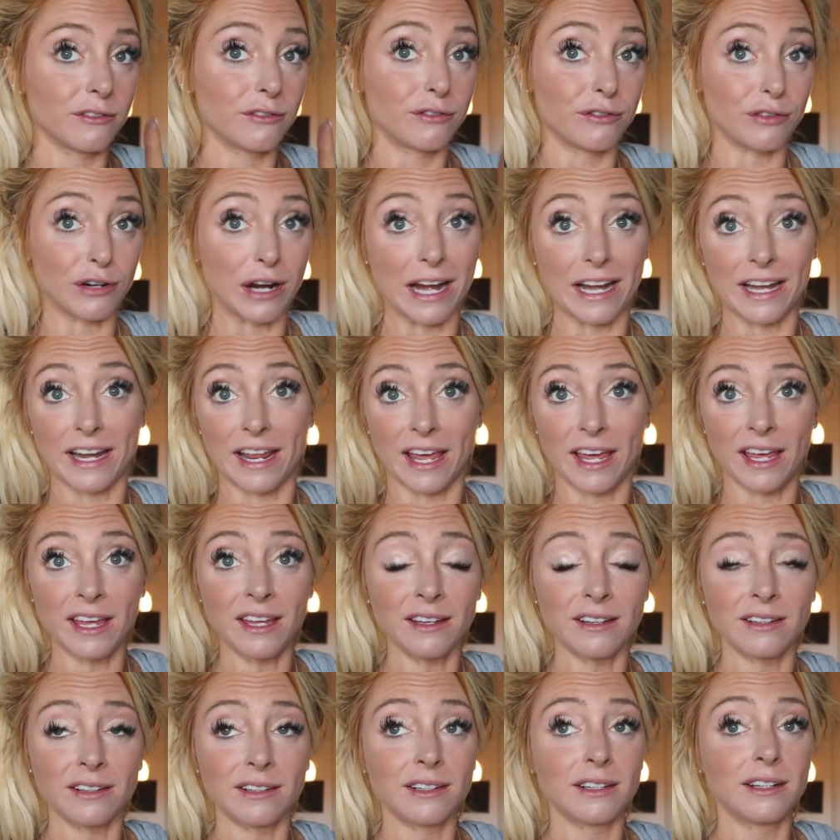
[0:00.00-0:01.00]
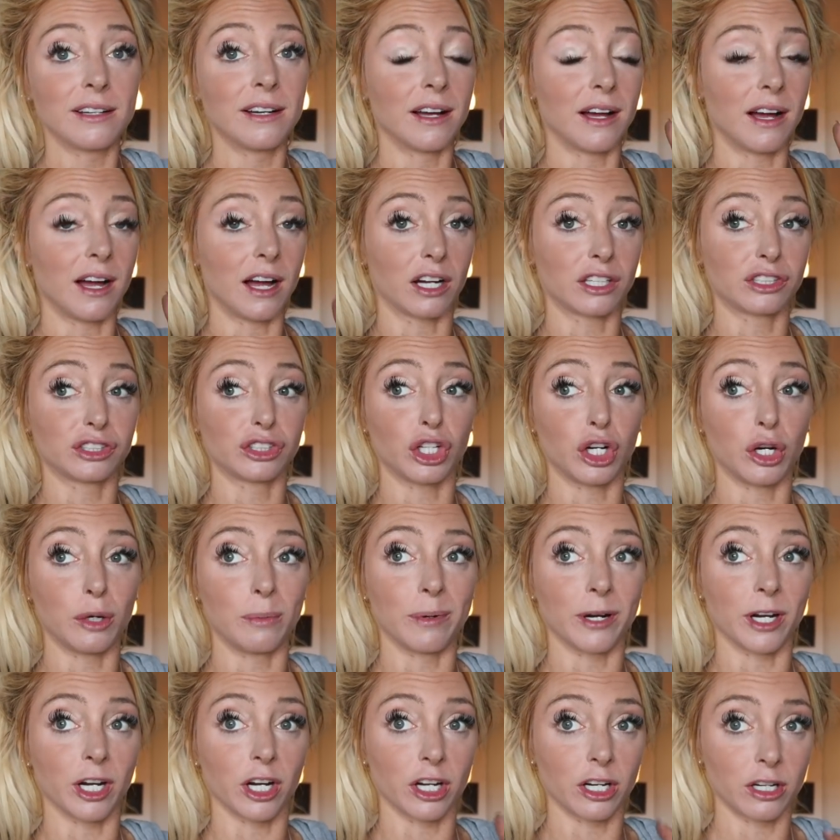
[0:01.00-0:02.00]
Friday,
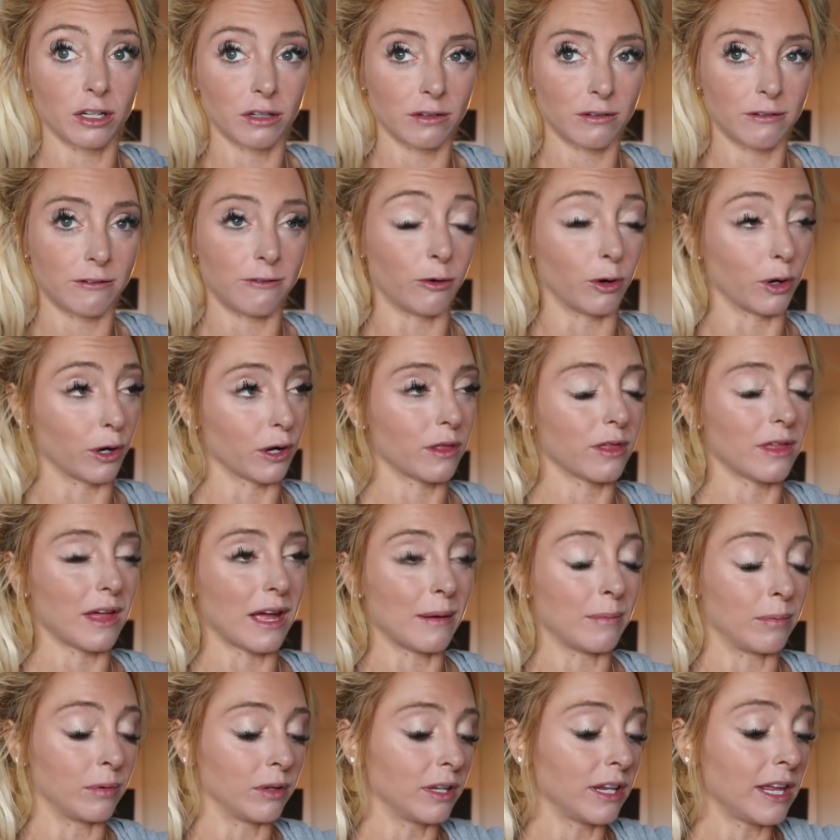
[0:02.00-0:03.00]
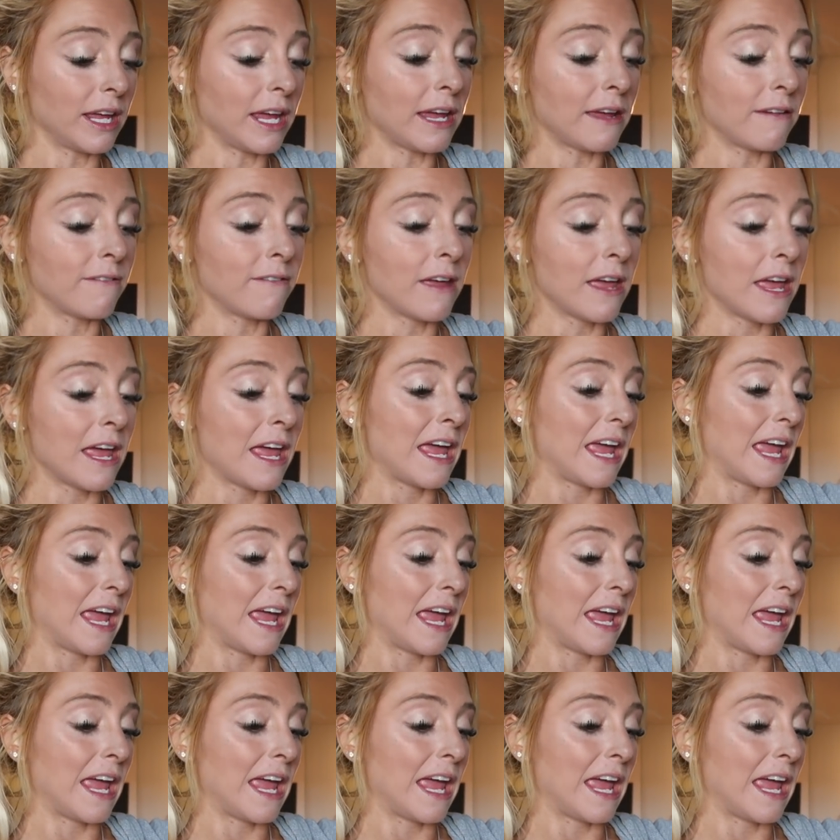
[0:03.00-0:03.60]
October 4th, I believe.